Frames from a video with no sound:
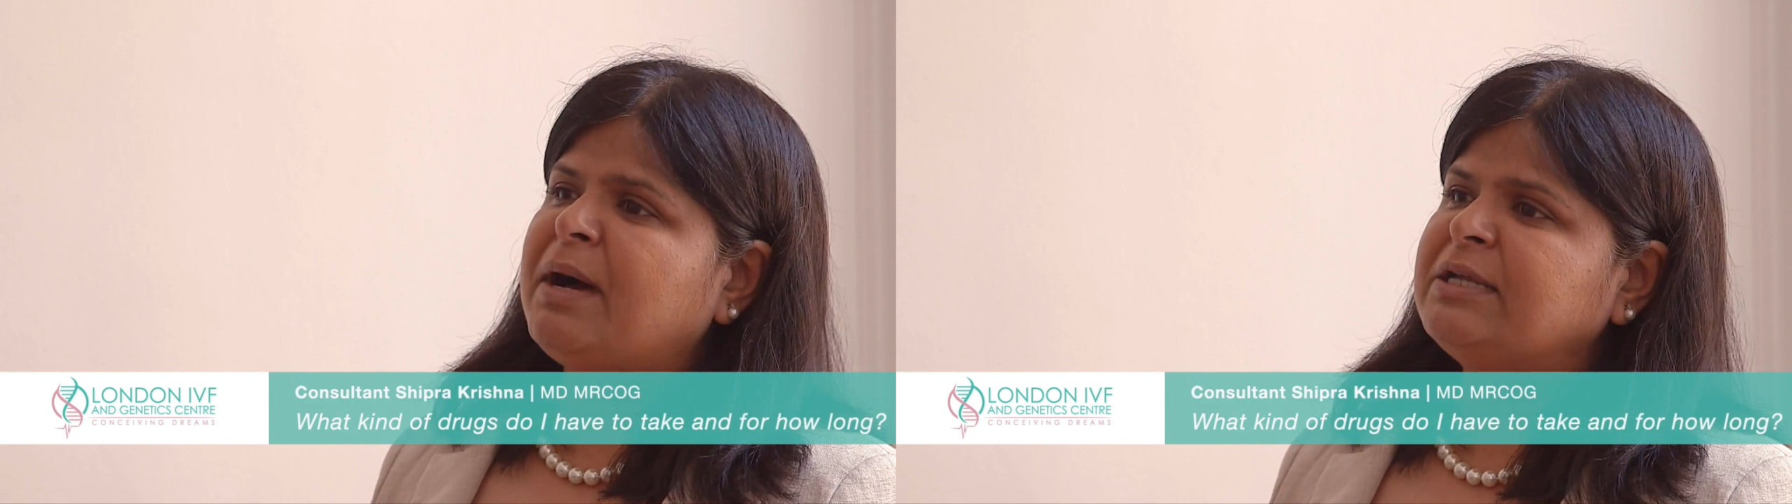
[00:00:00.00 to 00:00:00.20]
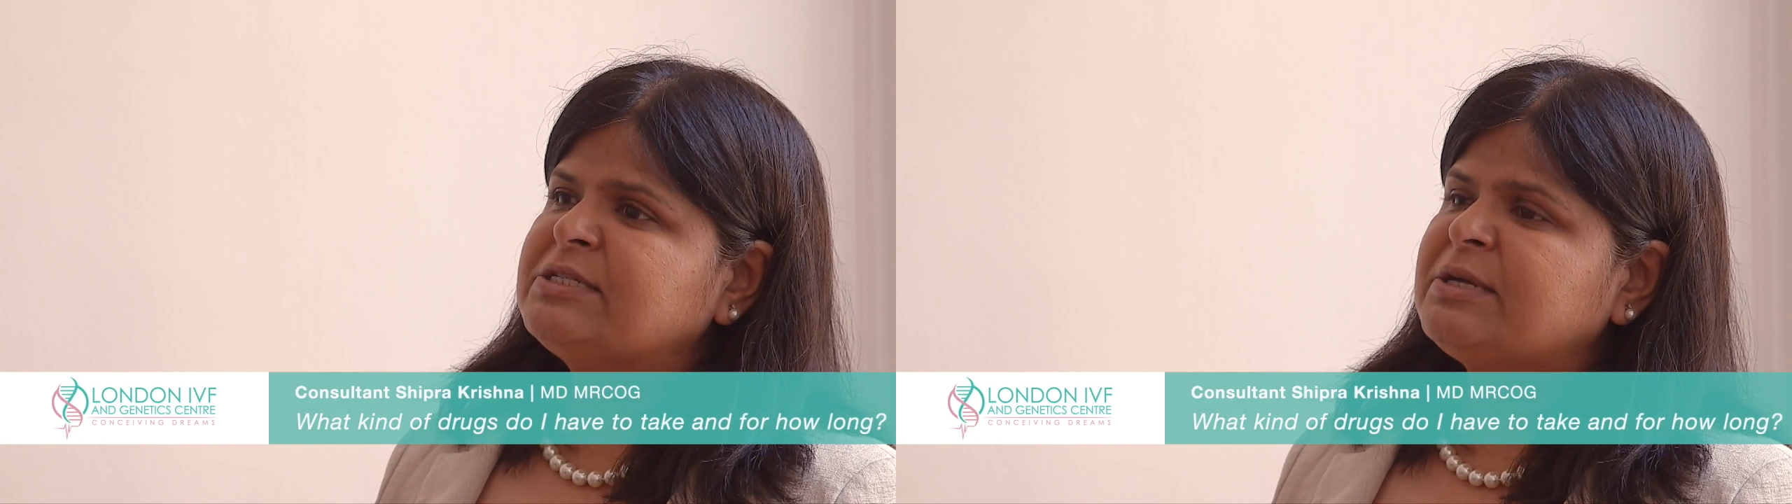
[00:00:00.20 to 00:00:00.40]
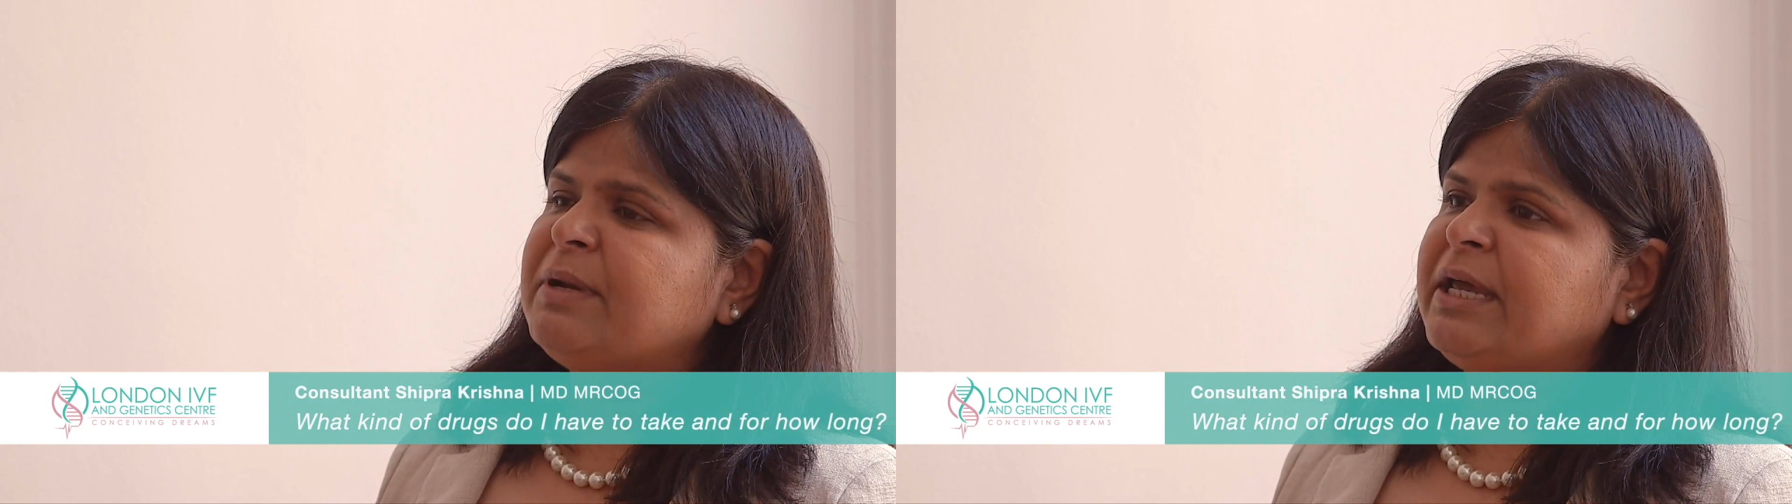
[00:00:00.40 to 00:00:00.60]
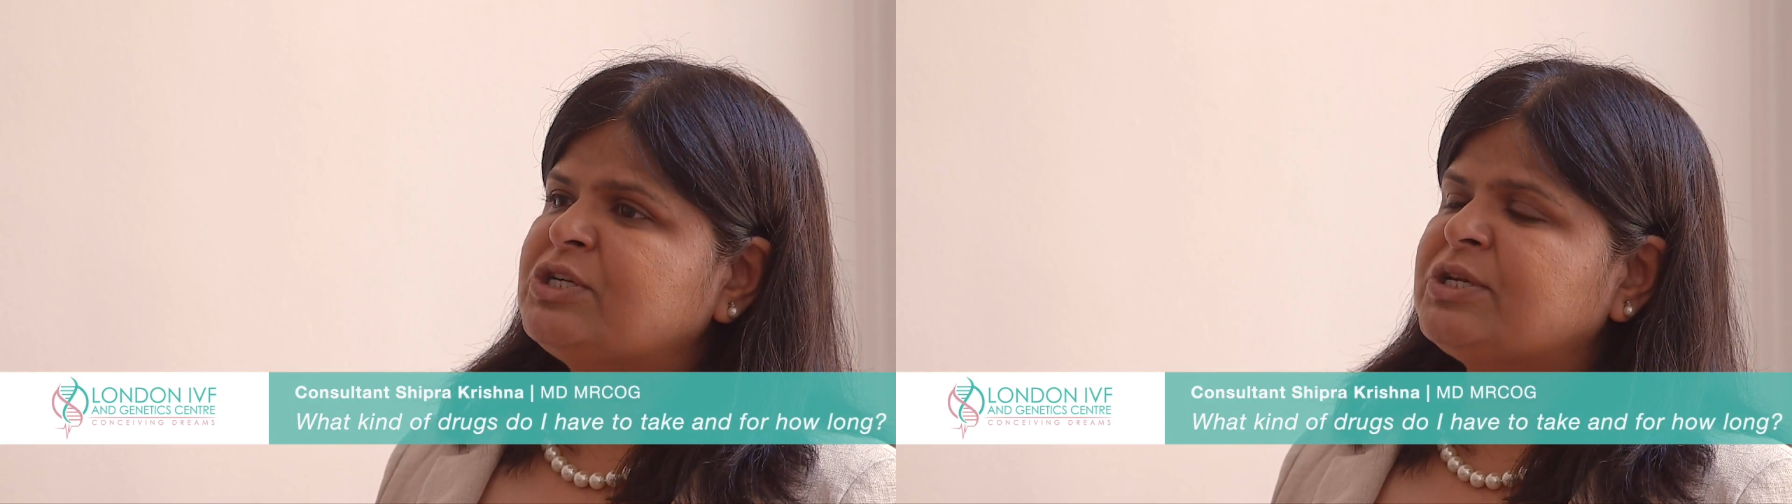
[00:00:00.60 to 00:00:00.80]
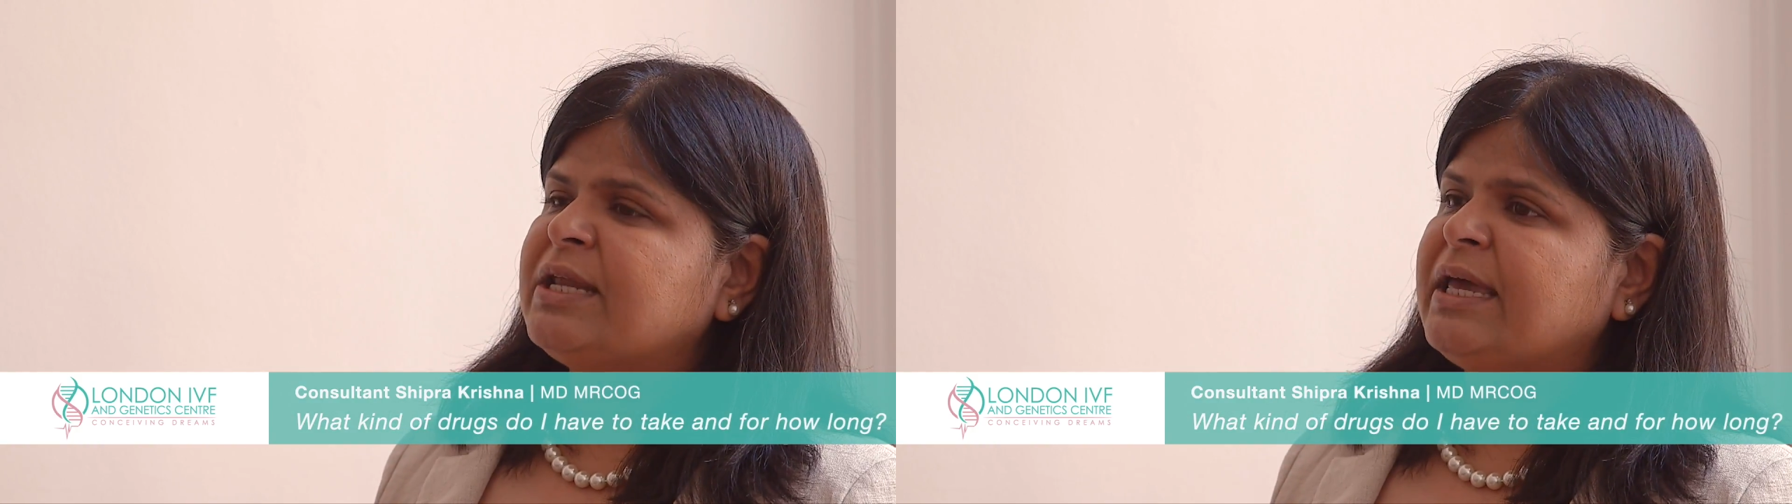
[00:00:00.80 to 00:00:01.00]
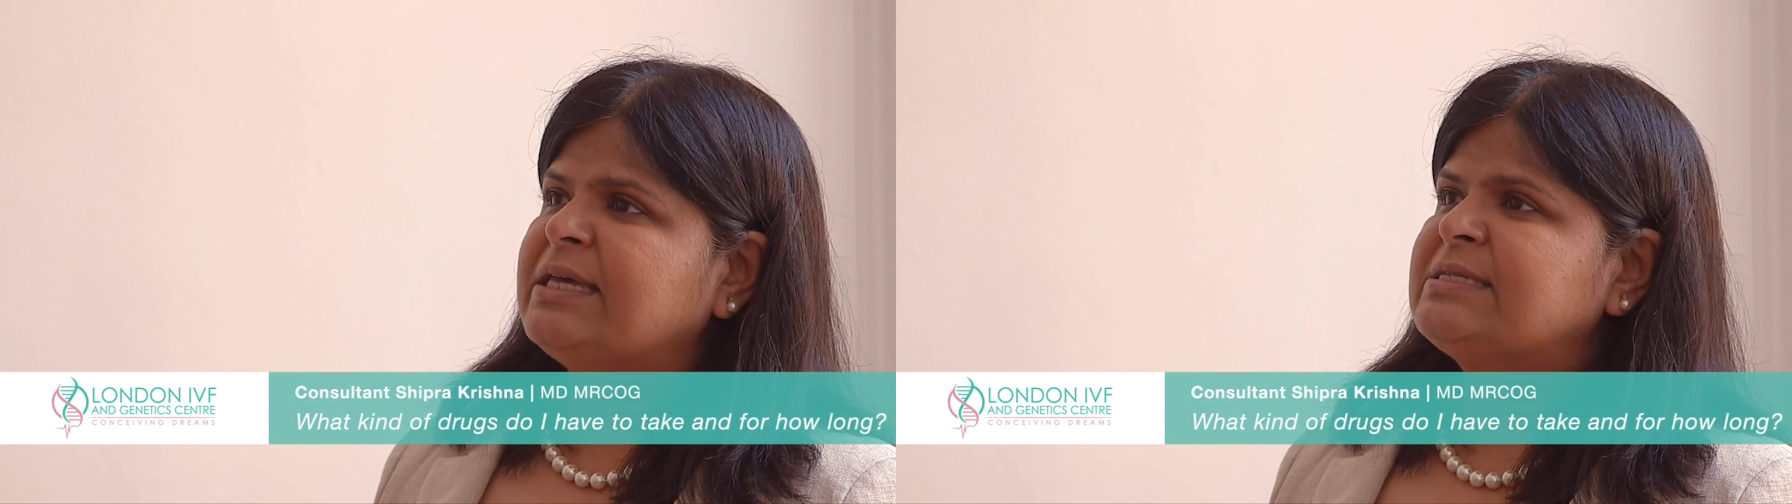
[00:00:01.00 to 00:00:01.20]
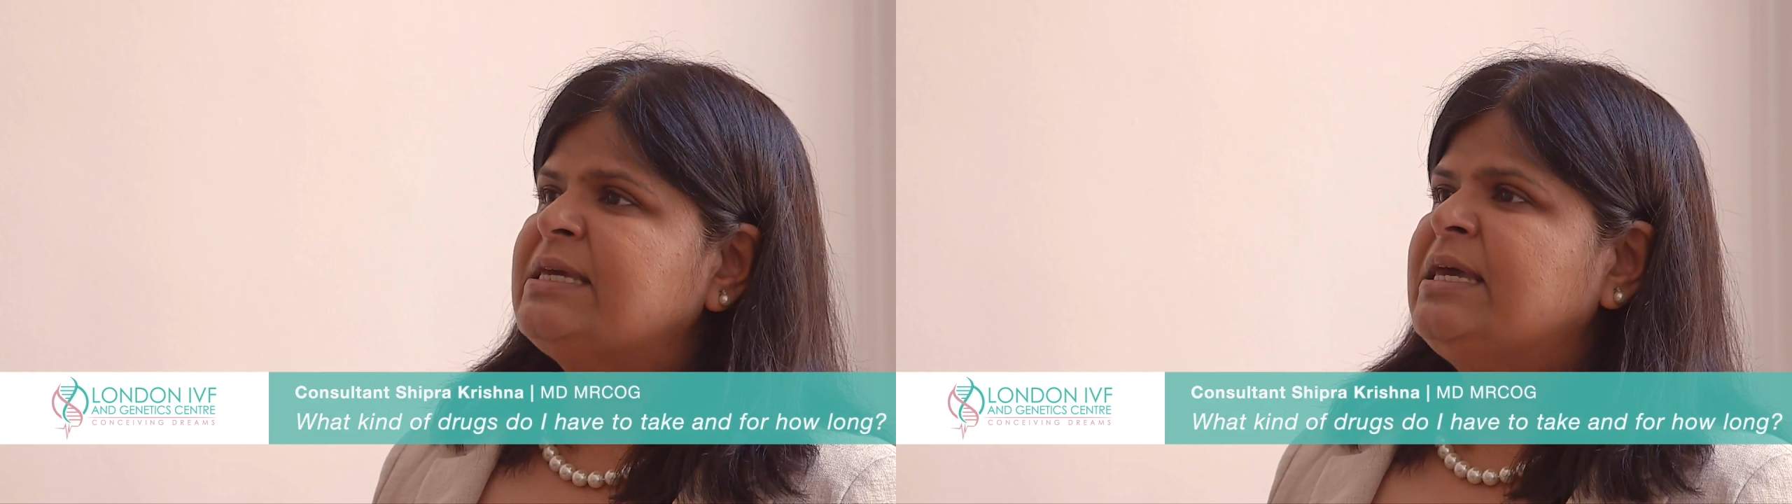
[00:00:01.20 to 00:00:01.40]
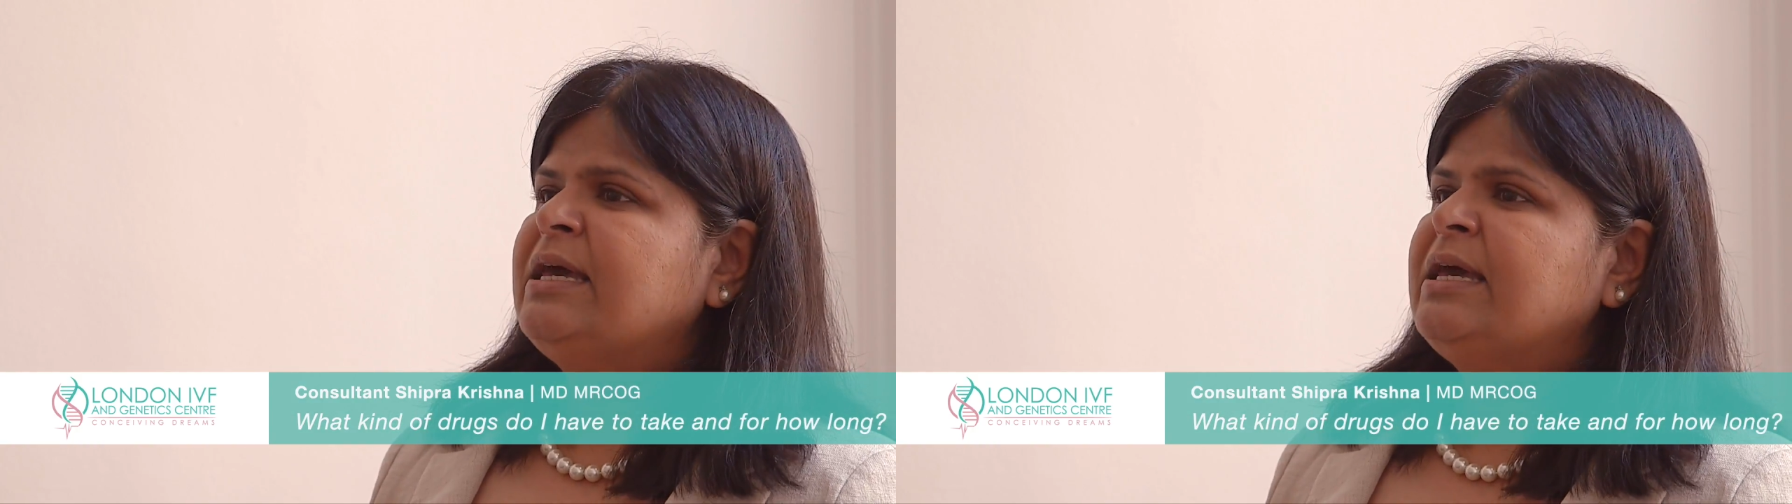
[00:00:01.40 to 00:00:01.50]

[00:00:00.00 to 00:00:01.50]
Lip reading: mild stimulation is,